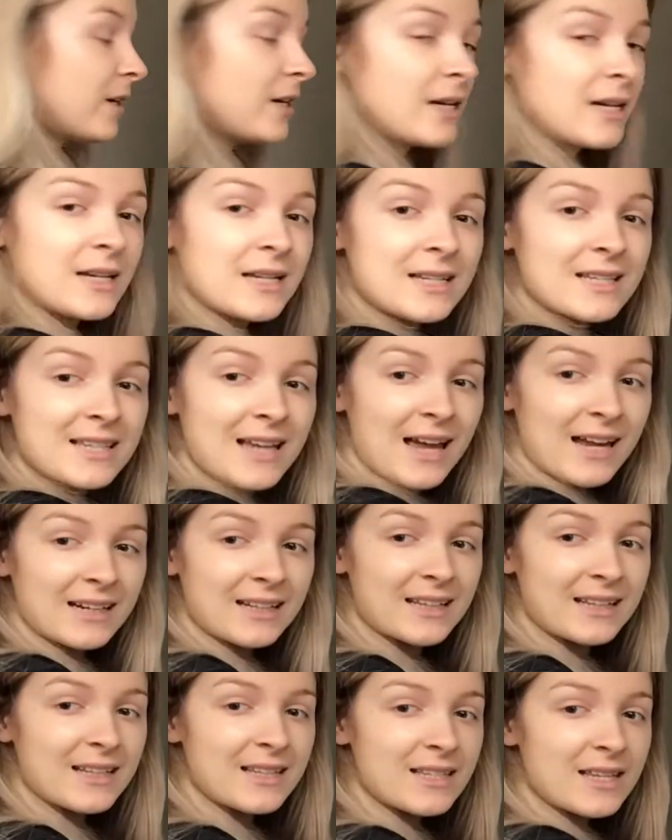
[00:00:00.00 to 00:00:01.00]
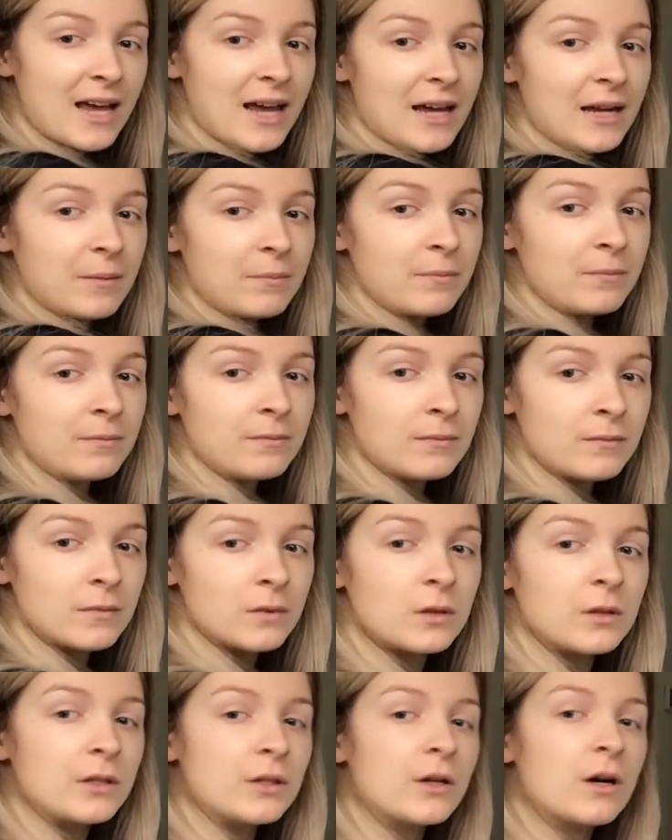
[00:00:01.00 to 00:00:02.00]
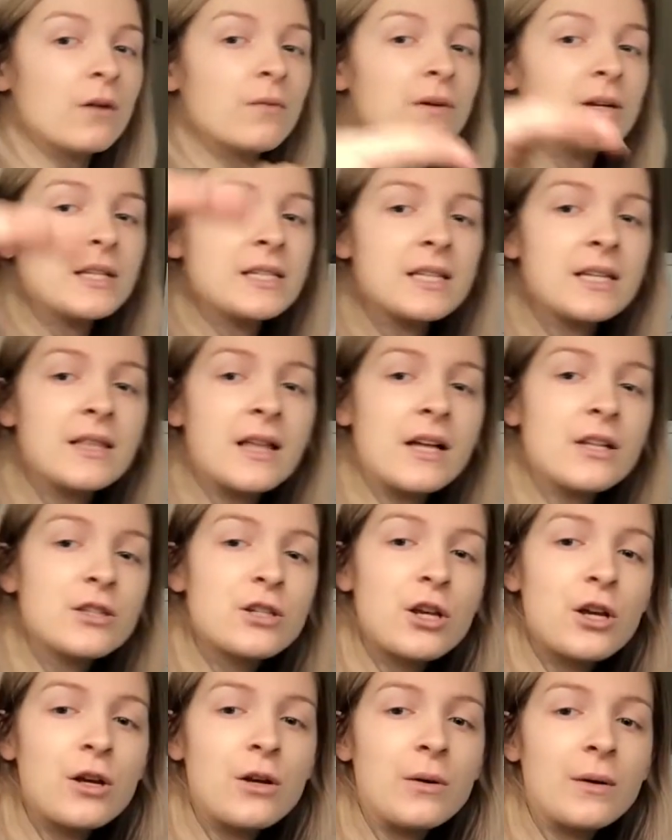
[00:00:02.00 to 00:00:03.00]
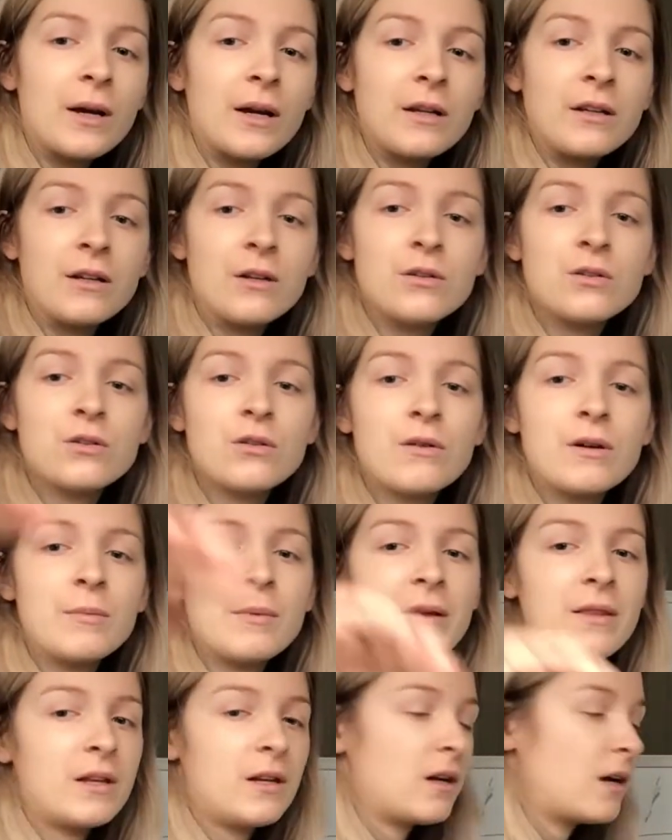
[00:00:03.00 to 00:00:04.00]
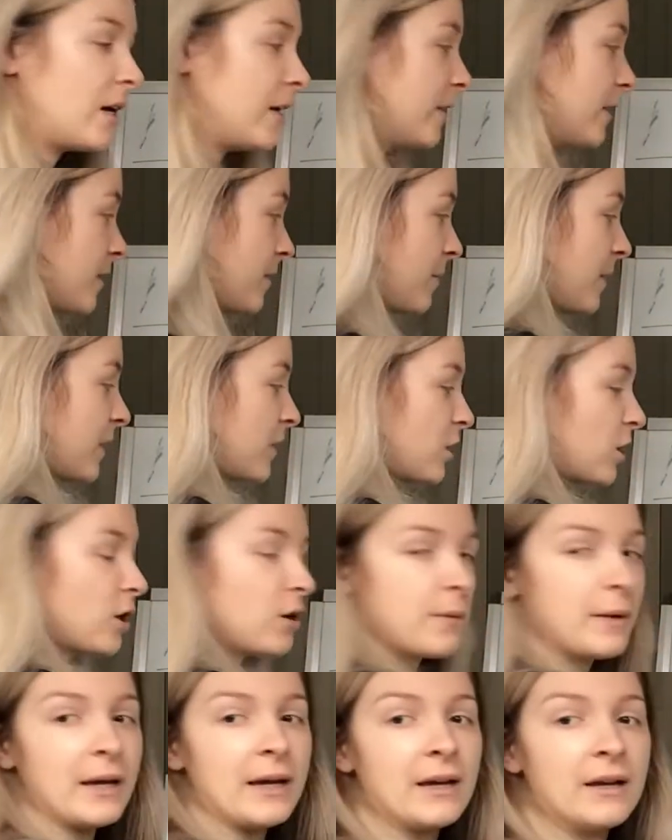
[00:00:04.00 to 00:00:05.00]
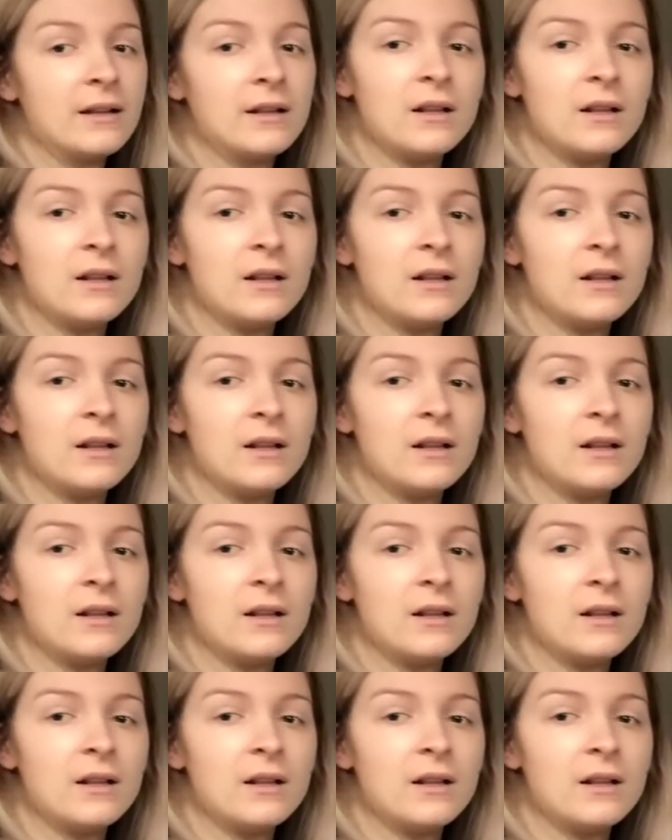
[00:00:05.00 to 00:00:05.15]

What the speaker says: Exactly the same. Oh, you can't really see that 2, can you? Sorry about the light, there's a big 2 here.